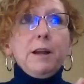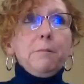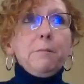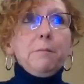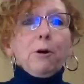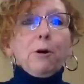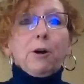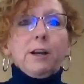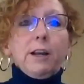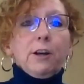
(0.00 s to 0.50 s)

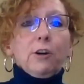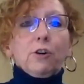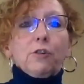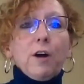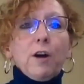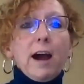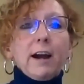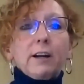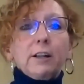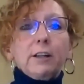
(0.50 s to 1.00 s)
input
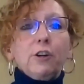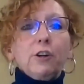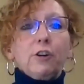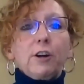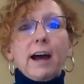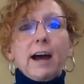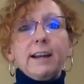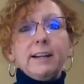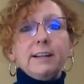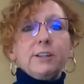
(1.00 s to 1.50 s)
incorrectly or
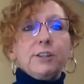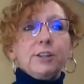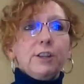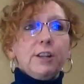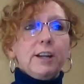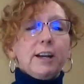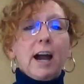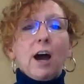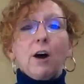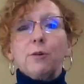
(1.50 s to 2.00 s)
got into
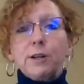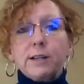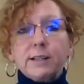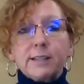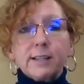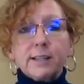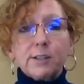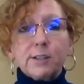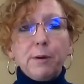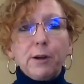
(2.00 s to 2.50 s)
the accounting
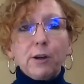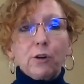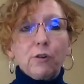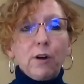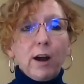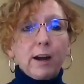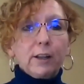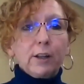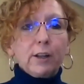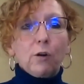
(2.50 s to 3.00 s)
system
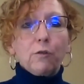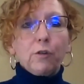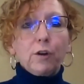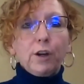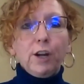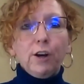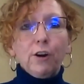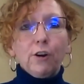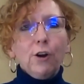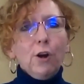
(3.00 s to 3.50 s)
incorrectly over
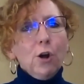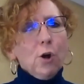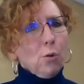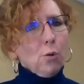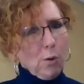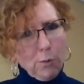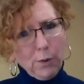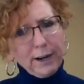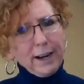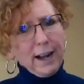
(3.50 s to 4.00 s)
here,
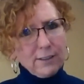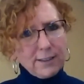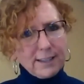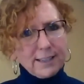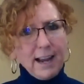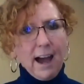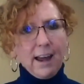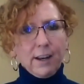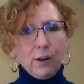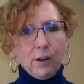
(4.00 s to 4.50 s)
well, what
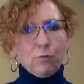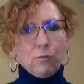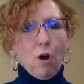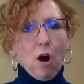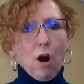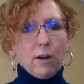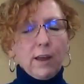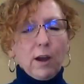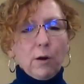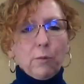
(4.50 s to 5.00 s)
else got in
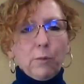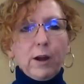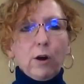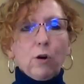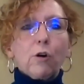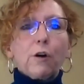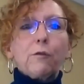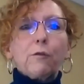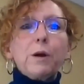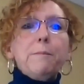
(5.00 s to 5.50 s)
wrong that way?
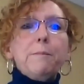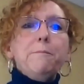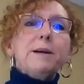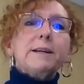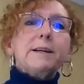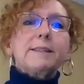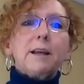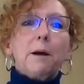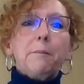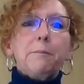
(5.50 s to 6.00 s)
Or if we
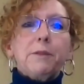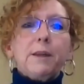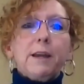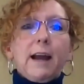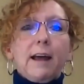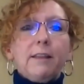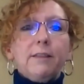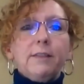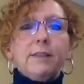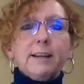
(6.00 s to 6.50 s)
missed
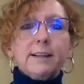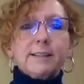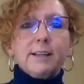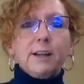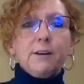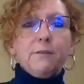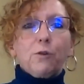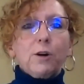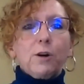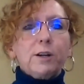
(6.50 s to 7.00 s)
something on
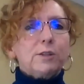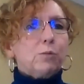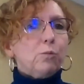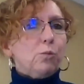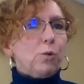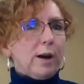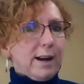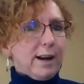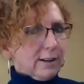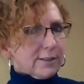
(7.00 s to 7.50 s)
this invoice,
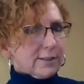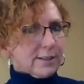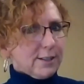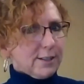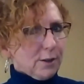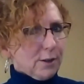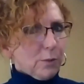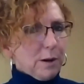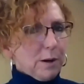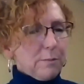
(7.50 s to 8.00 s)
what else
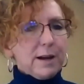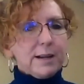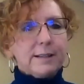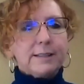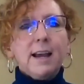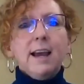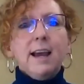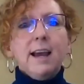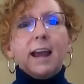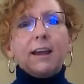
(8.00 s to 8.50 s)
did we
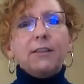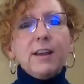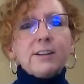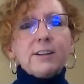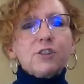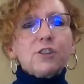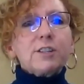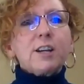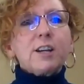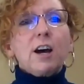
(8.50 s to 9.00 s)
miss? And
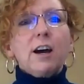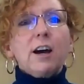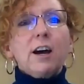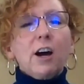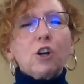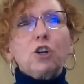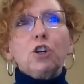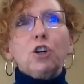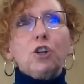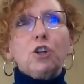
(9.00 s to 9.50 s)
that's just
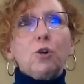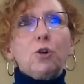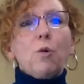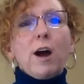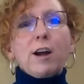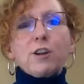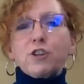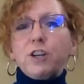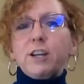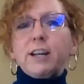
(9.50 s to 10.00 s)
a good
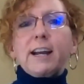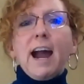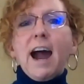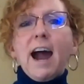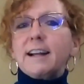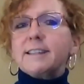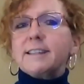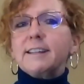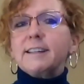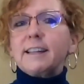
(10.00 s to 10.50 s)
question to
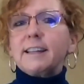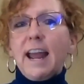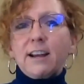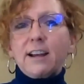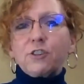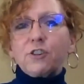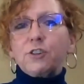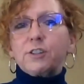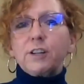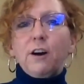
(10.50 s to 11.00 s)
constantly
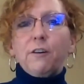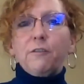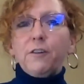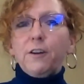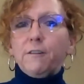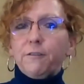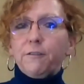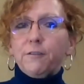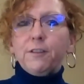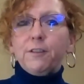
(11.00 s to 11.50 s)
ask yourself,
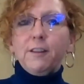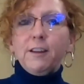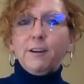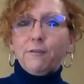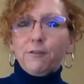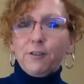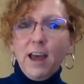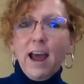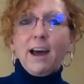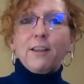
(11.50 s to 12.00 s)

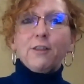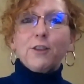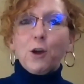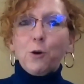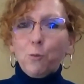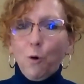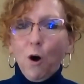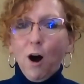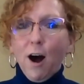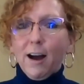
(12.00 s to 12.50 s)
if that, then
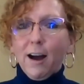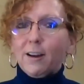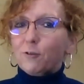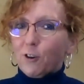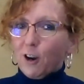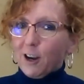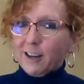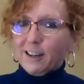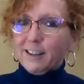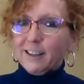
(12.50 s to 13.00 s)
what,
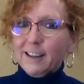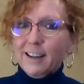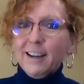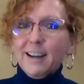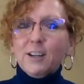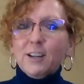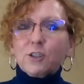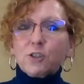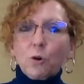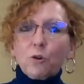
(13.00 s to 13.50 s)
right?
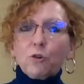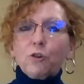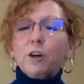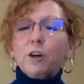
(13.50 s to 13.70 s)
So